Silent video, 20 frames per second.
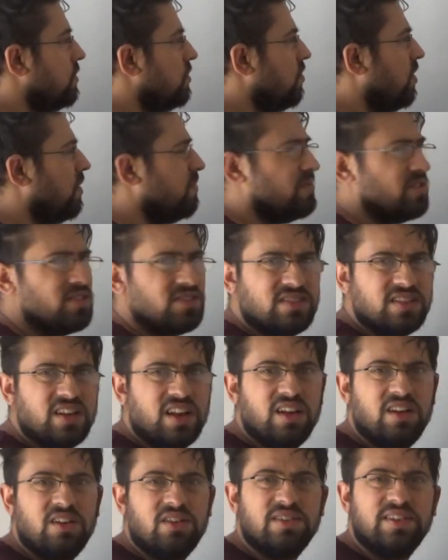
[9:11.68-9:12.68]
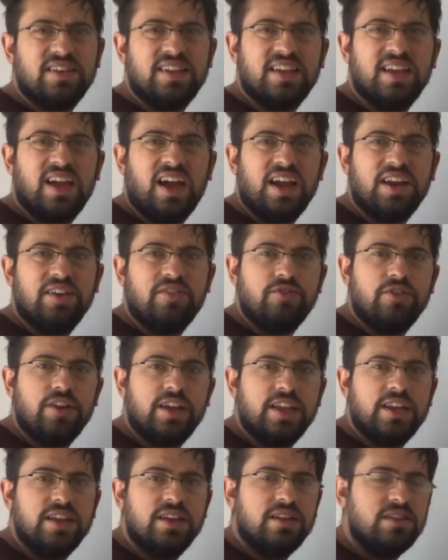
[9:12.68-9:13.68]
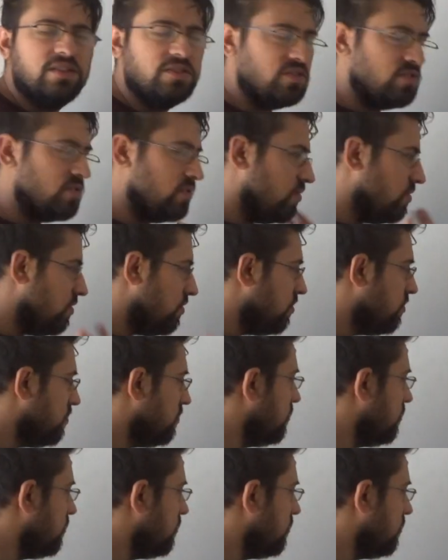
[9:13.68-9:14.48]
I'm just a little dehydrated, so.